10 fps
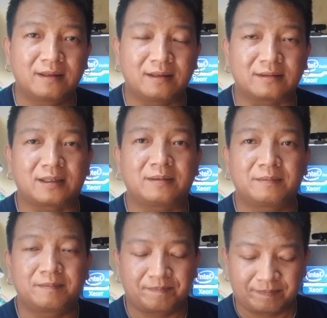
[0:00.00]
Okay,
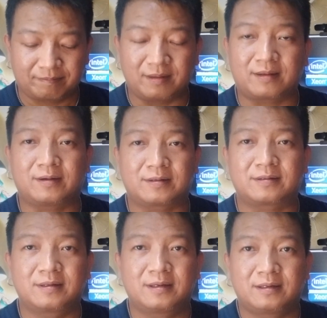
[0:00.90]

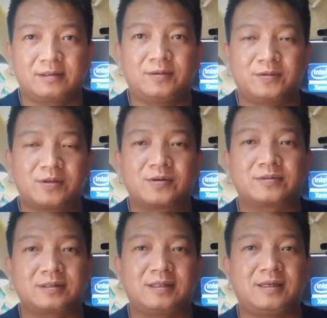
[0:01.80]
because you
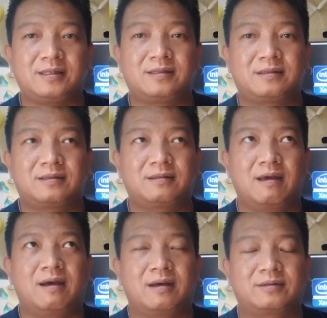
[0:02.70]
don't need
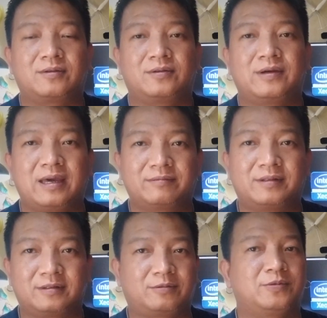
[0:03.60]
to have
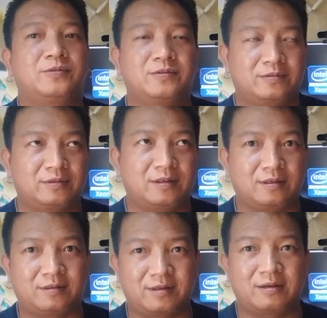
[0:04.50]
the two
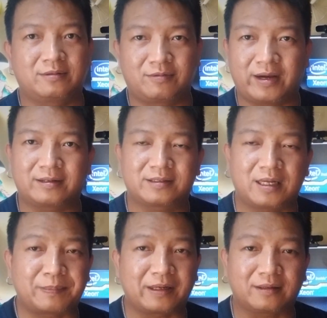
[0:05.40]
ground wires
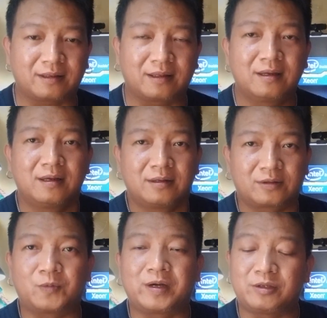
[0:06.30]
separated.
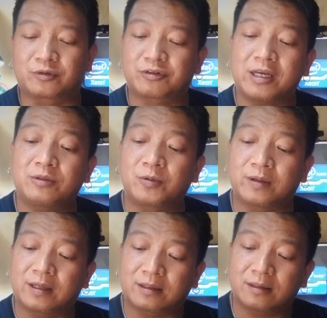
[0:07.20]
So when you try to connect,